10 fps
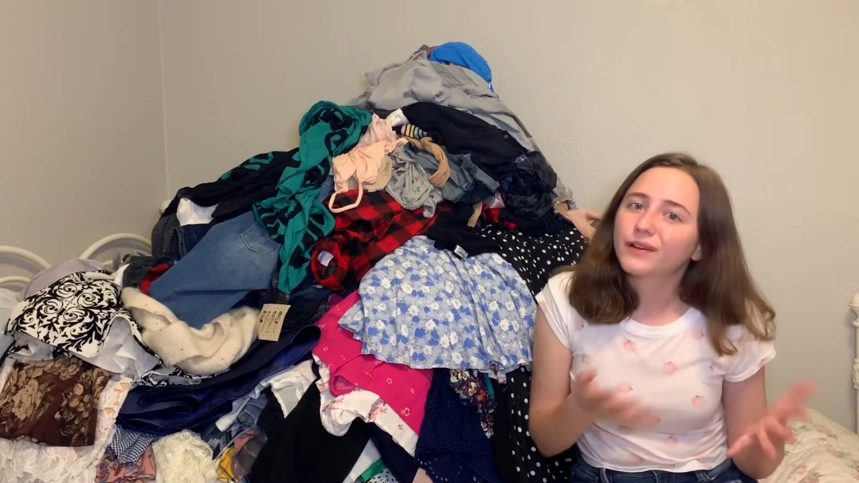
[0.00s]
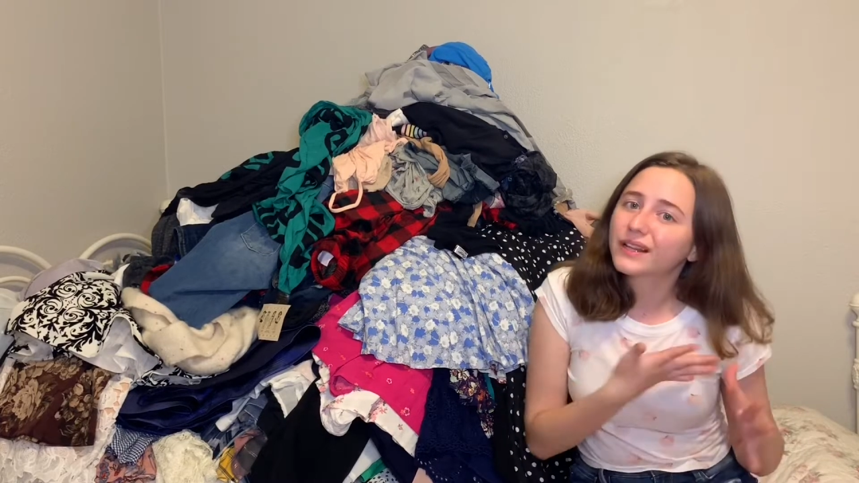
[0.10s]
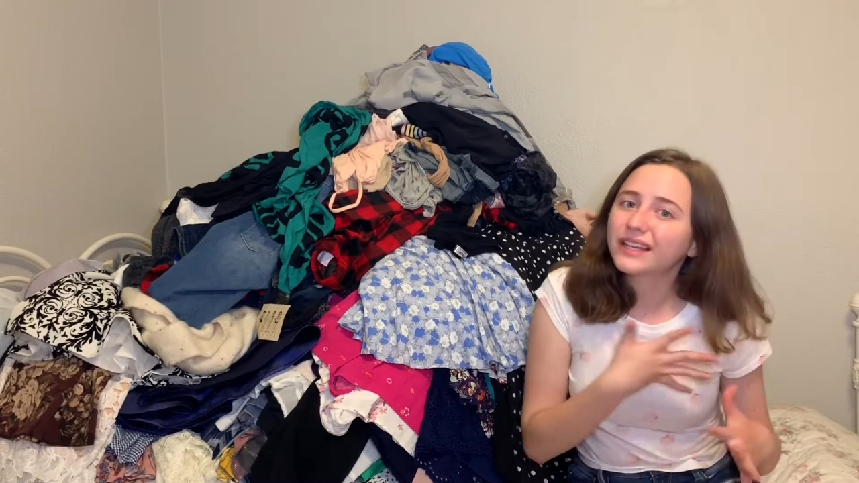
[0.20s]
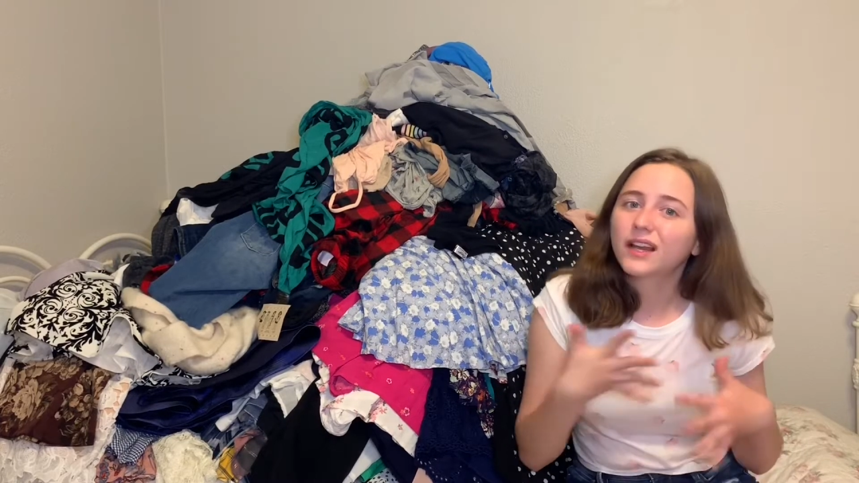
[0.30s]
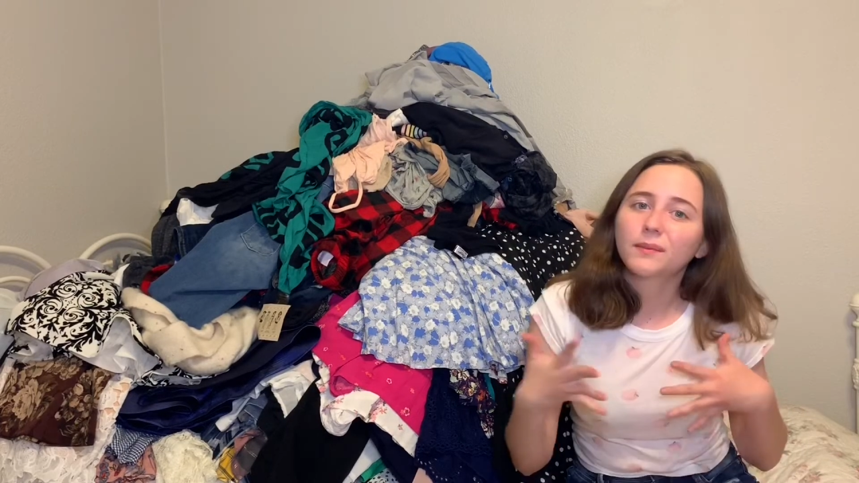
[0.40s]

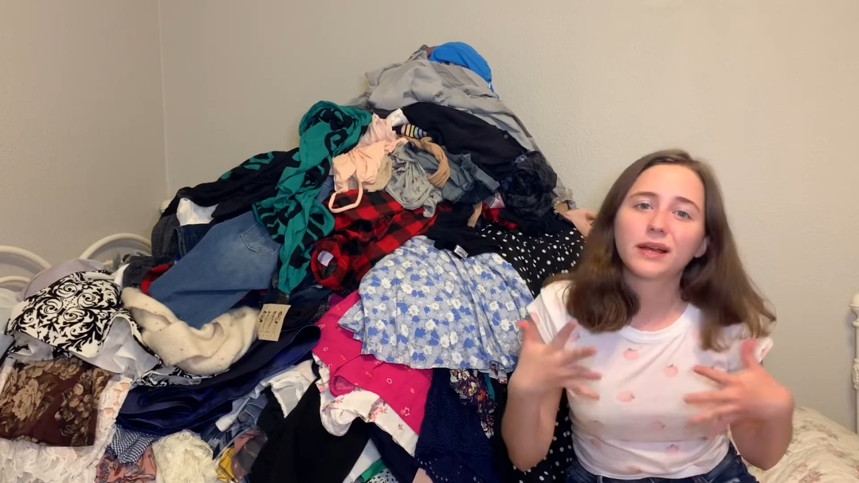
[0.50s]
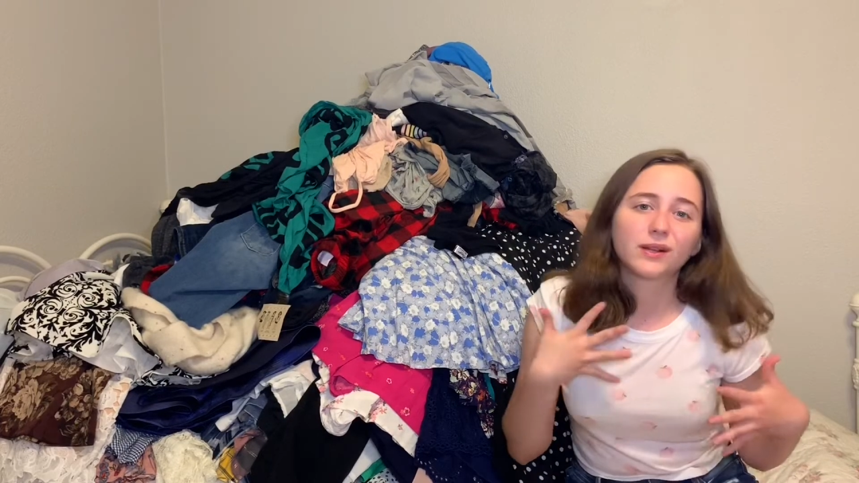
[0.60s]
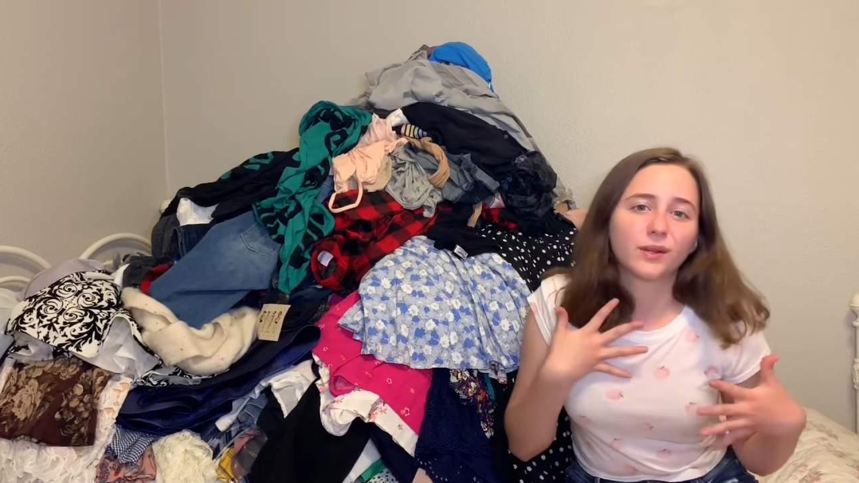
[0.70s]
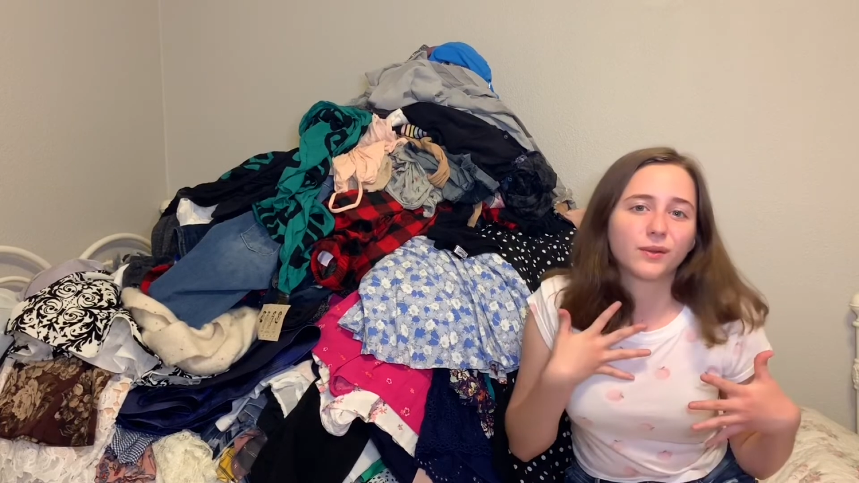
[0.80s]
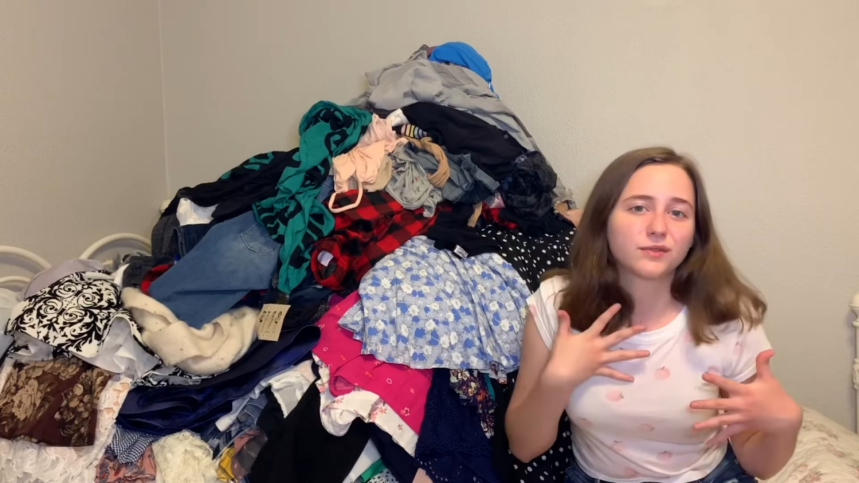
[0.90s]
cleaned out my
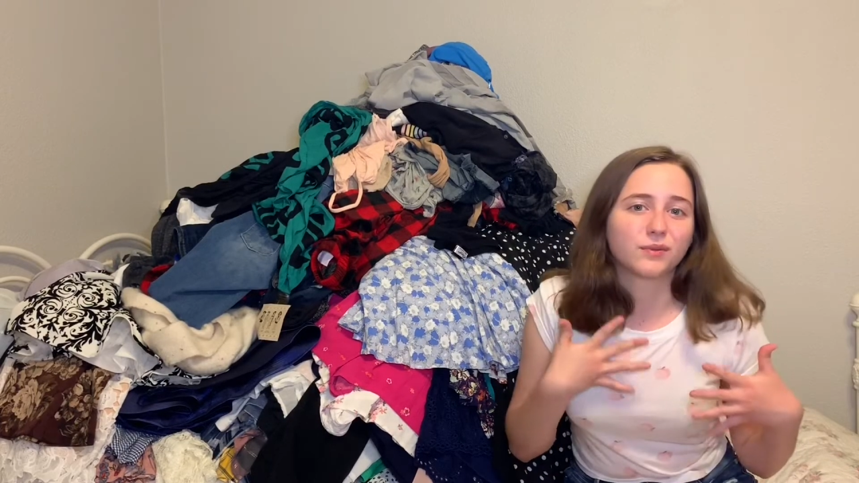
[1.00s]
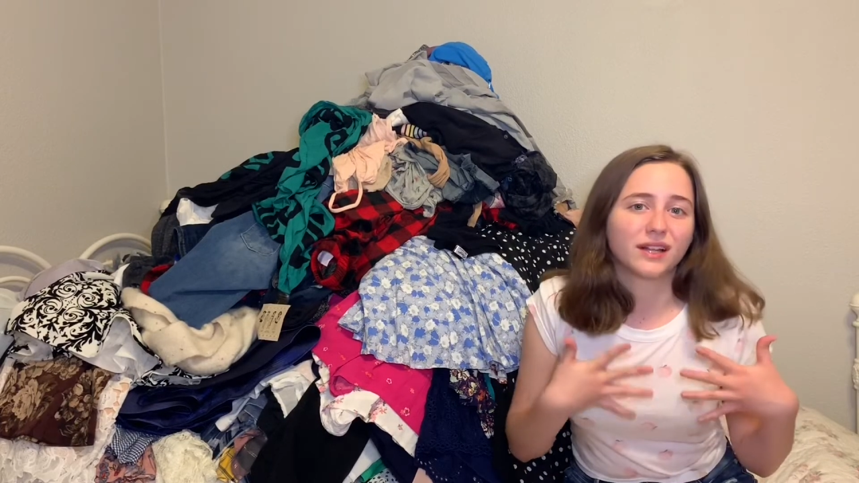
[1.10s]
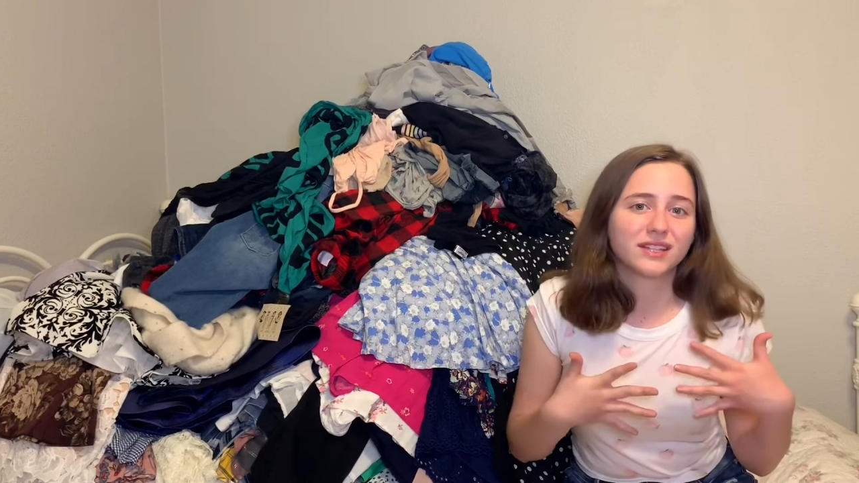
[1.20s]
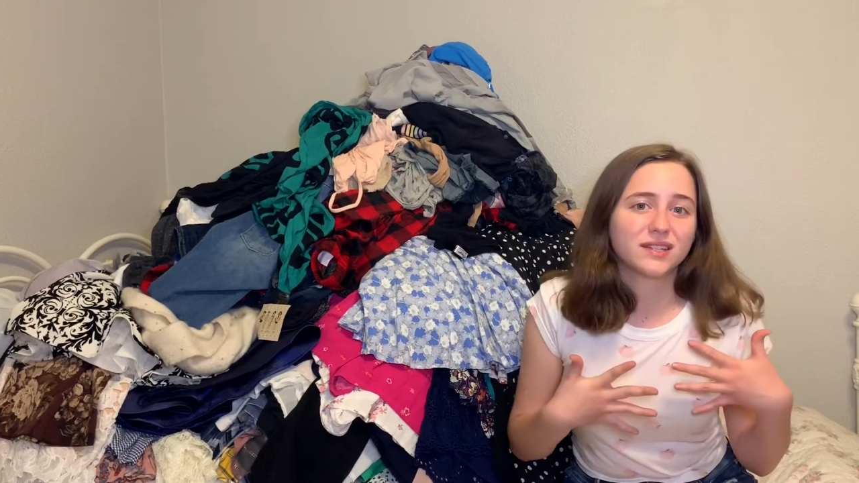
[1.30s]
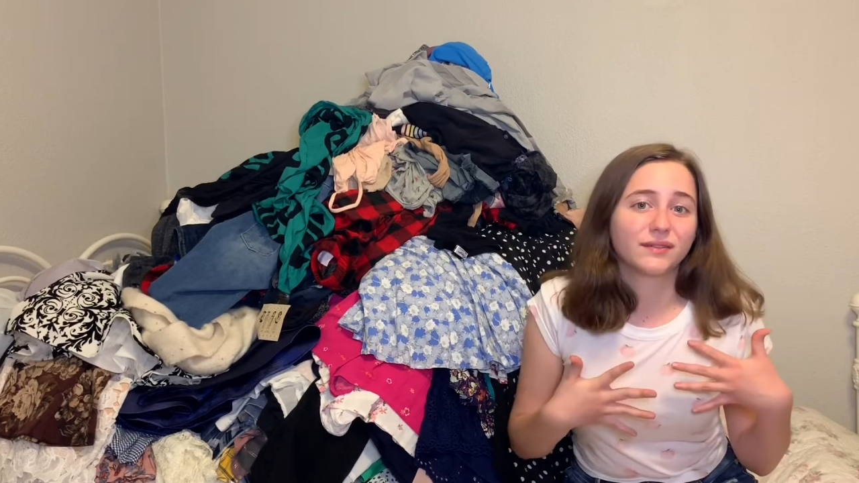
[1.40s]
clothes
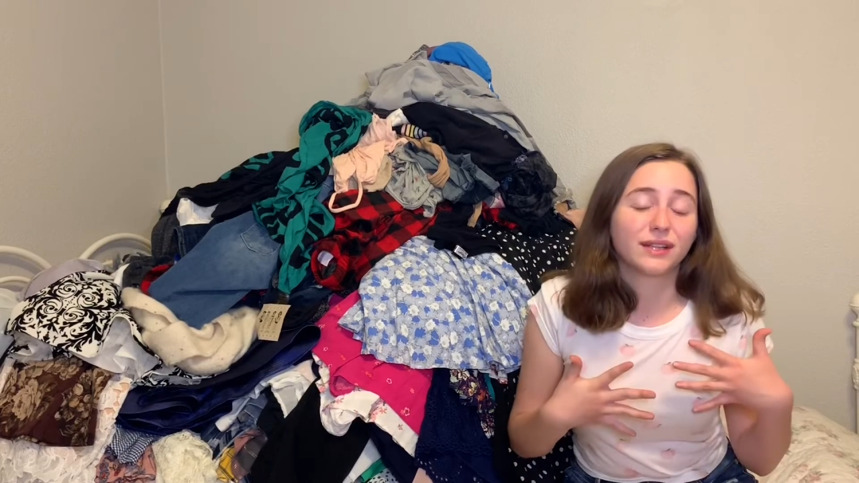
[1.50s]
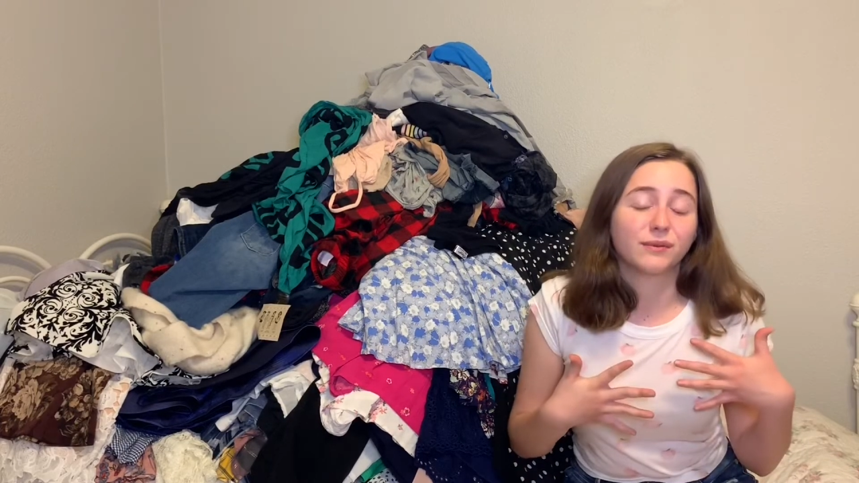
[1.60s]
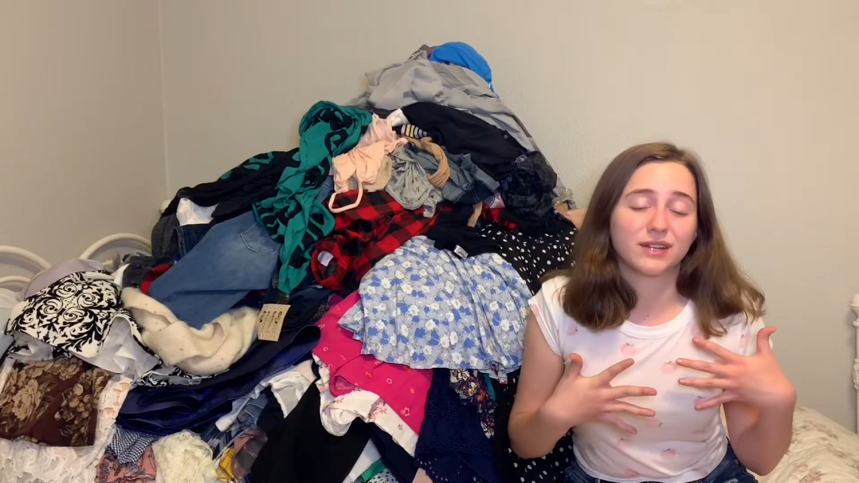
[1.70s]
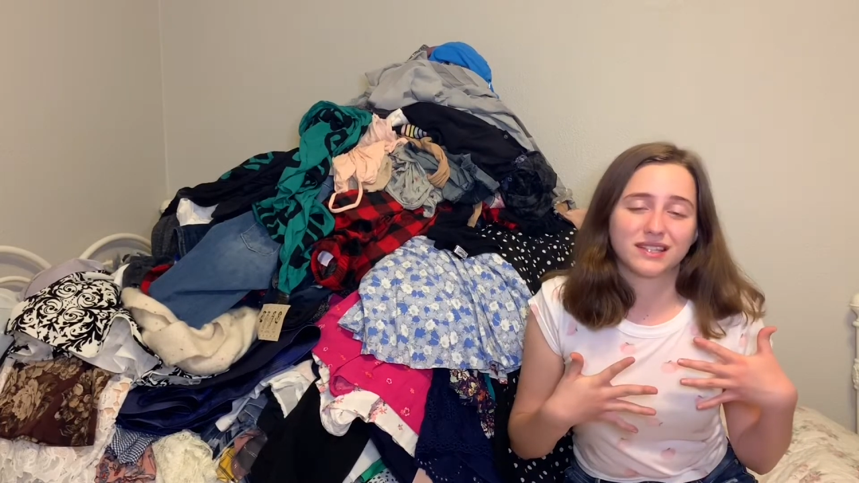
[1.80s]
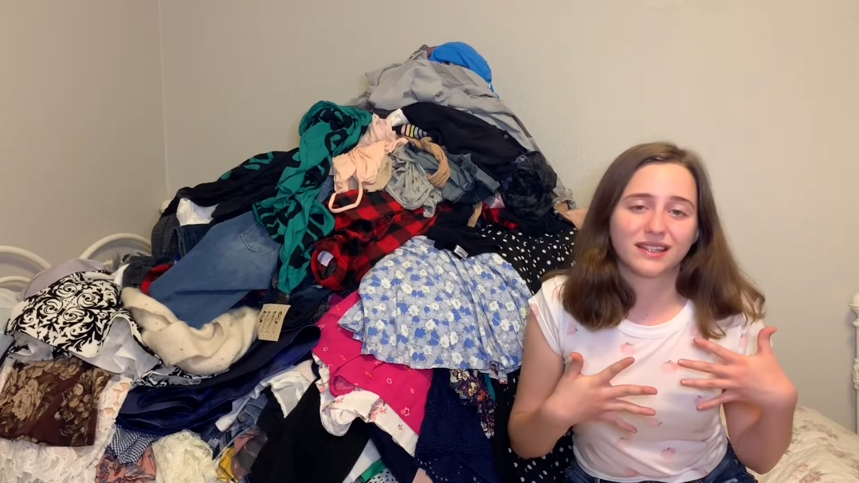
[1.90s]
relatively
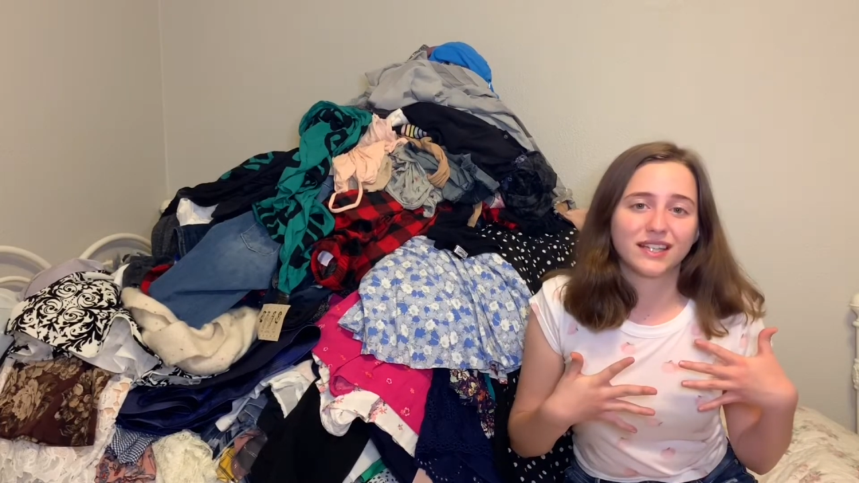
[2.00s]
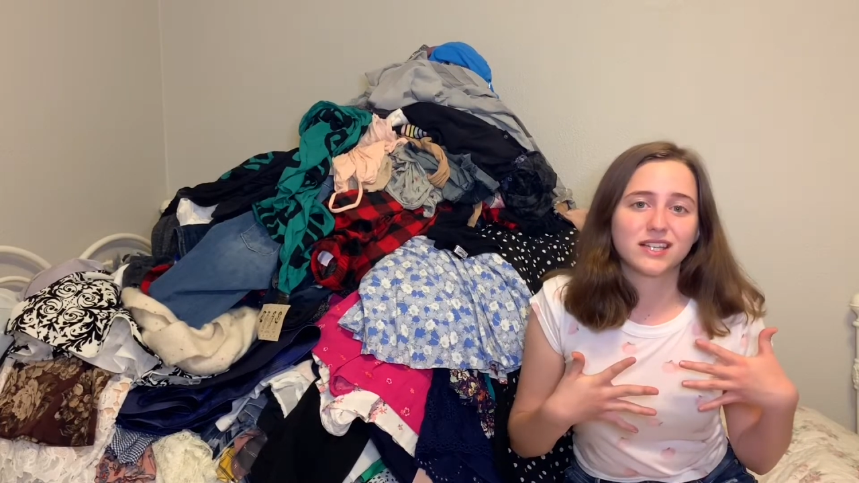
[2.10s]
recently,